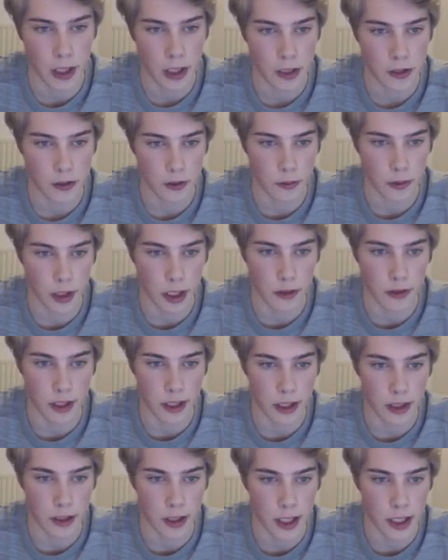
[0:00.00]
so without the
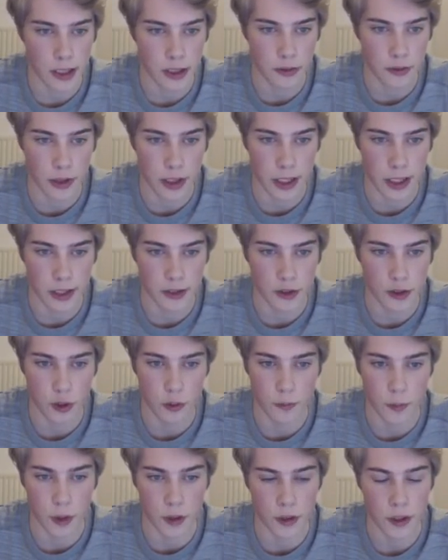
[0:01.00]
h3 and
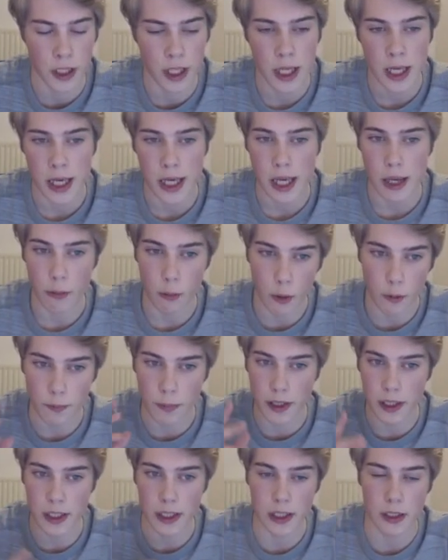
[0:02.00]
h2 pawn, it would
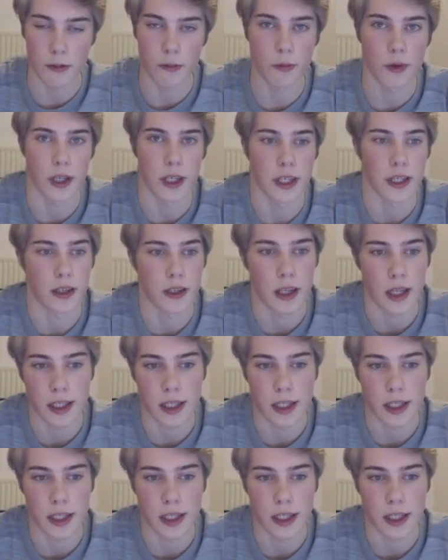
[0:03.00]
be winning.